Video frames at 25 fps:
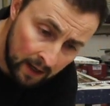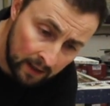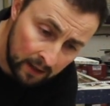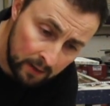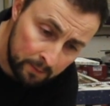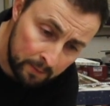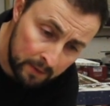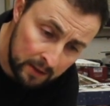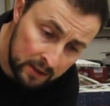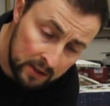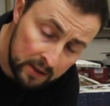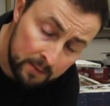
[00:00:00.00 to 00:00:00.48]

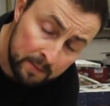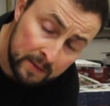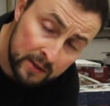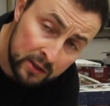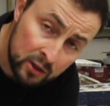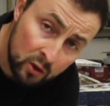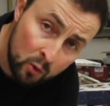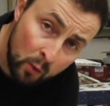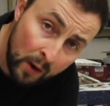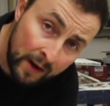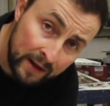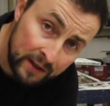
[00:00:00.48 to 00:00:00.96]
Aluminium
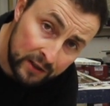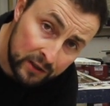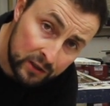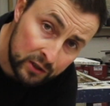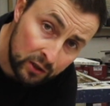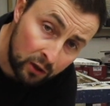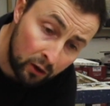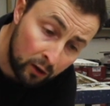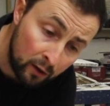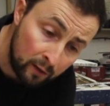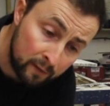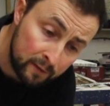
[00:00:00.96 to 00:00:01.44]
is quite
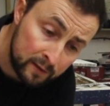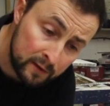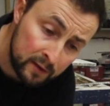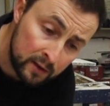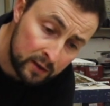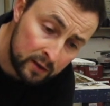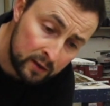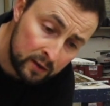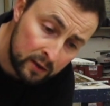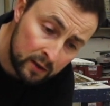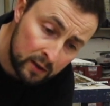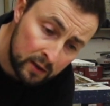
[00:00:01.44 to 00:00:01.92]
soft,